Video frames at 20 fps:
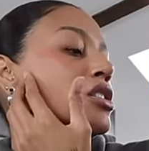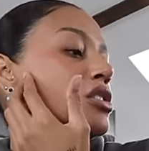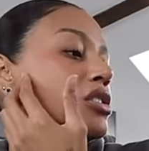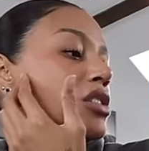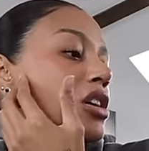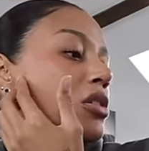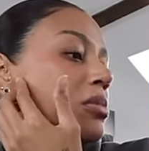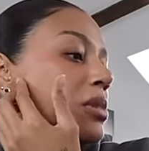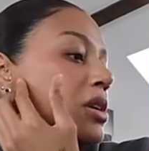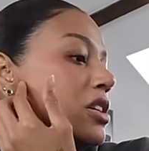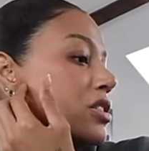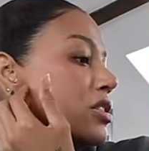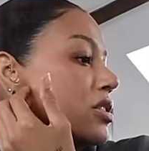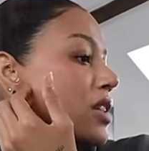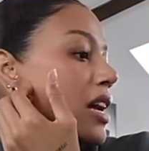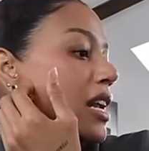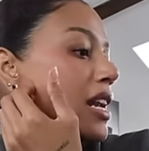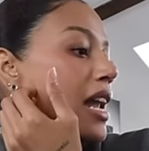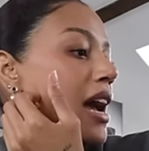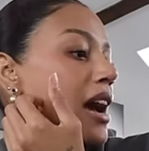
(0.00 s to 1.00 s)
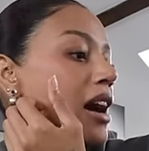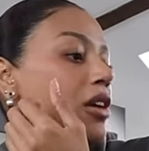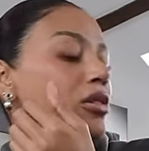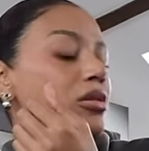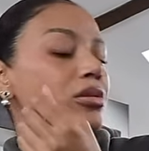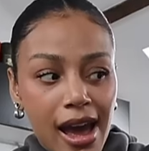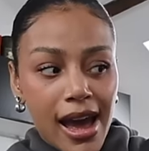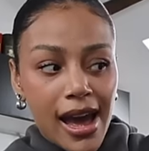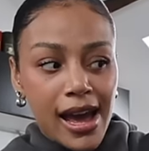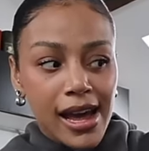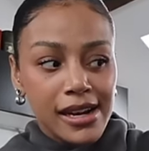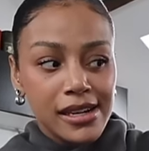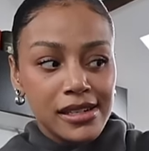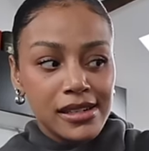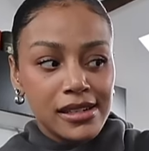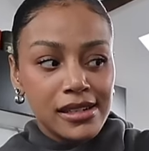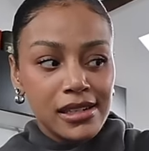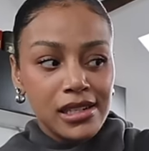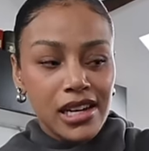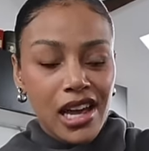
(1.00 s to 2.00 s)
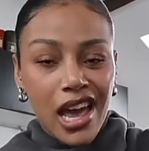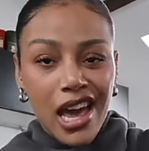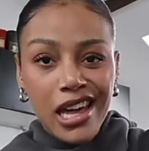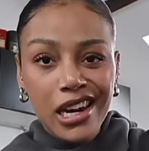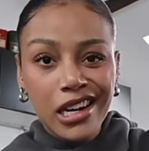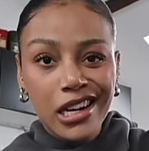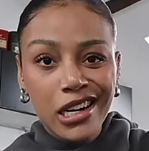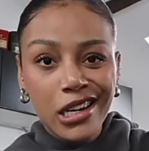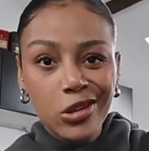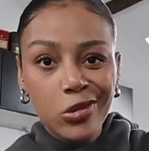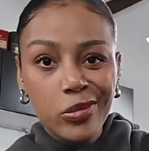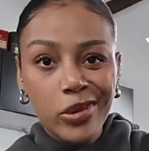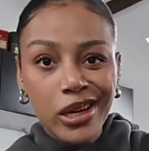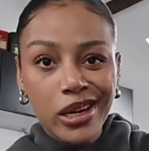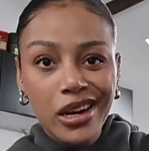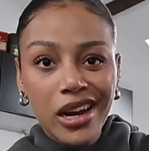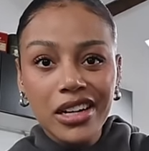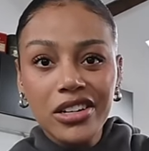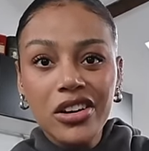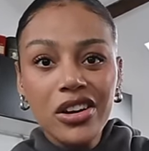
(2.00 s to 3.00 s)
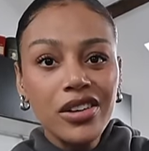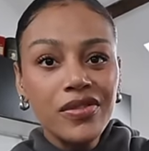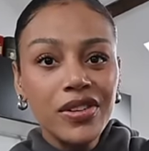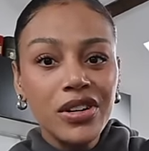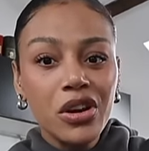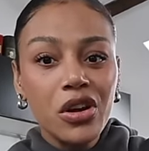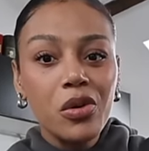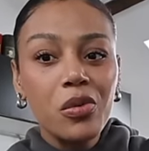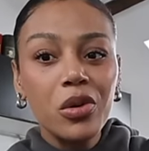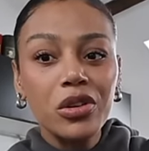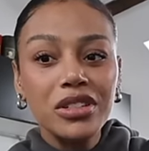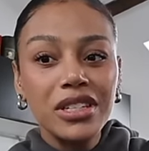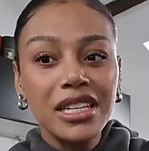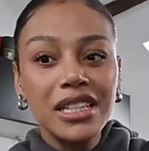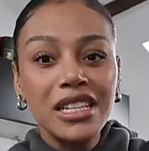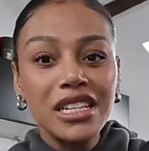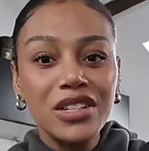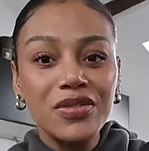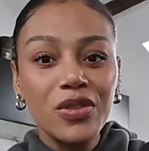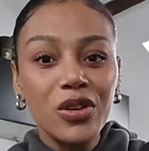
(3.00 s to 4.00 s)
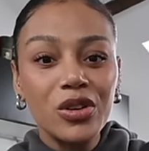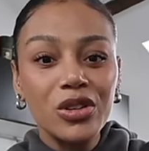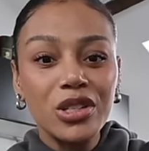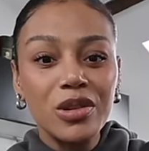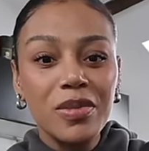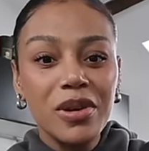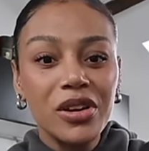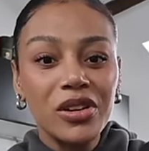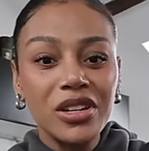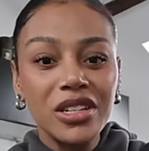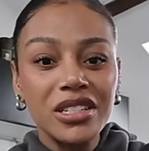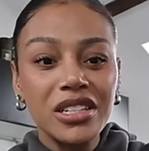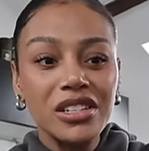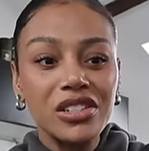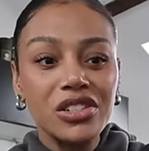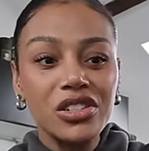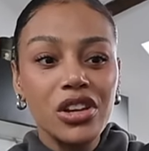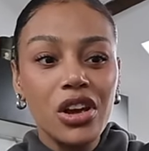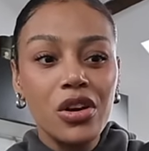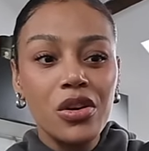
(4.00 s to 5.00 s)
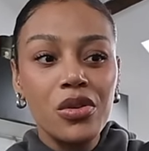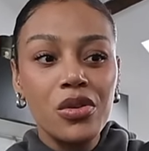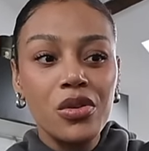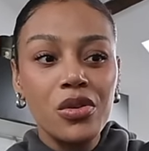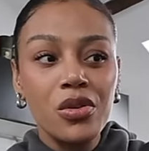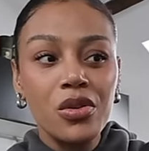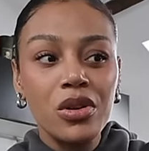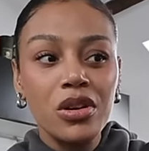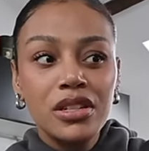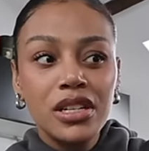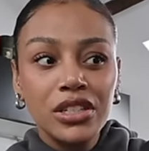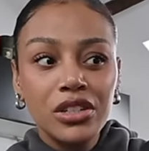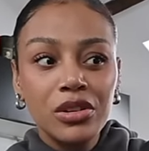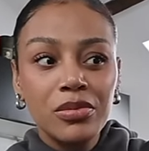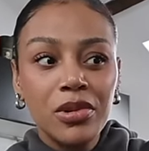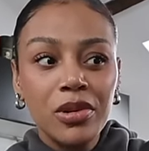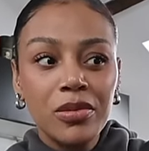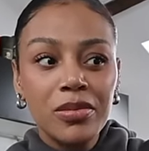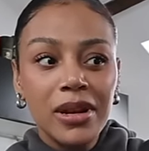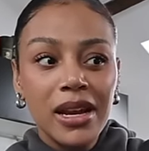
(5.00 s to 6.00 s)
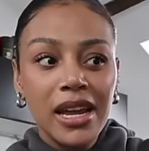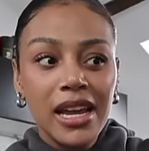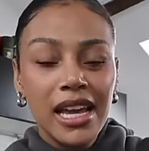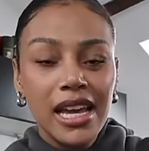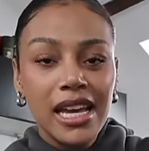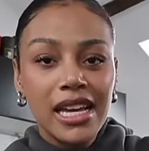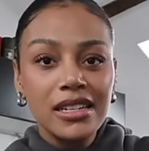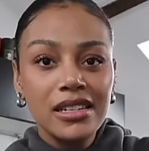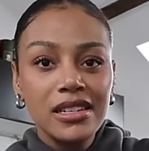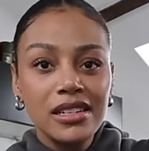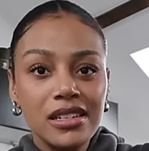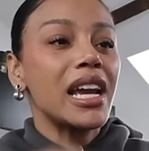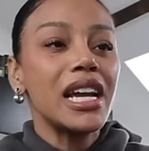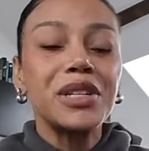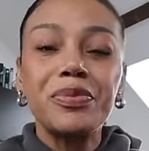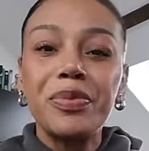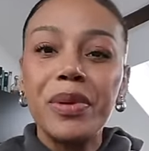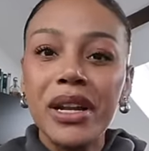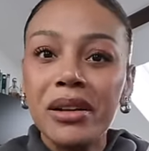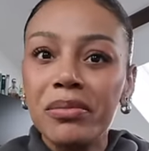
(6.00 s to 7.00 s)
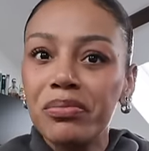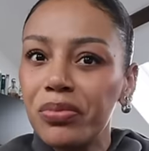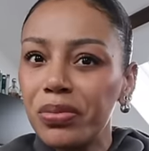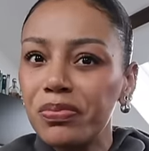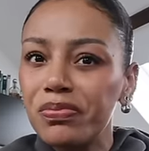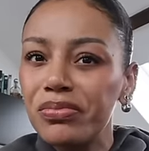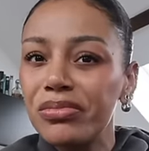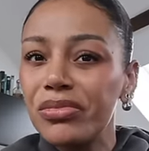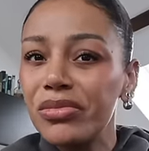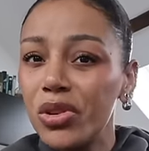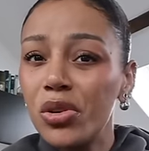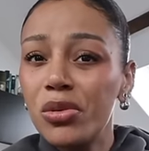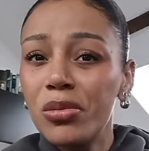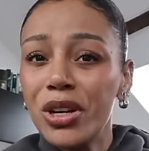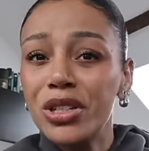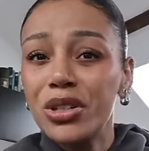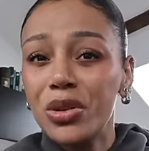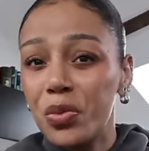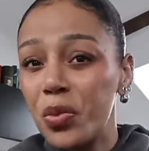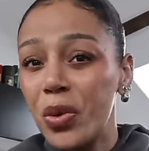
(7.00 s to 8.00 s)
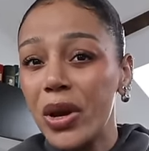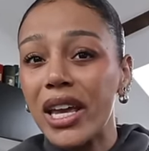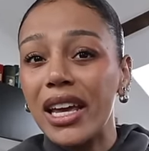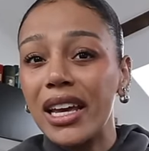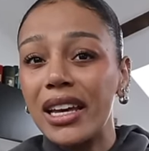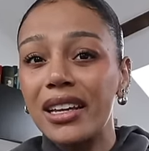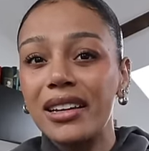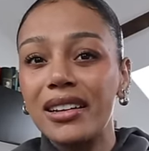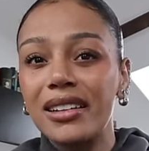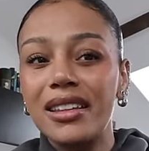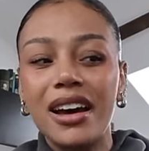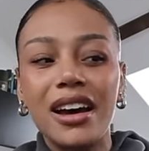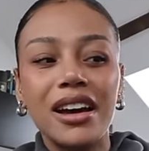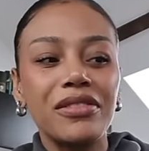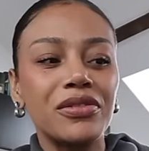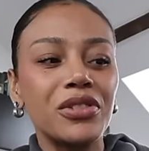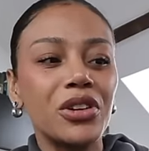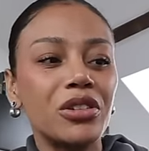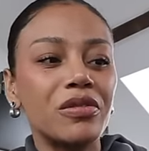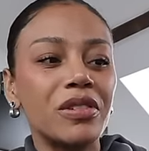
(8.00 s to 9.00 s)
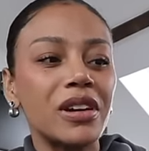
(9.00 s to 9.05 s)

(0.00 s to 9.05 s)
So I'm gonna do that now and edit a little bit. I don't even know what's in this vlog, to be honest. It's so discombobulated. It's been almost a week that I've not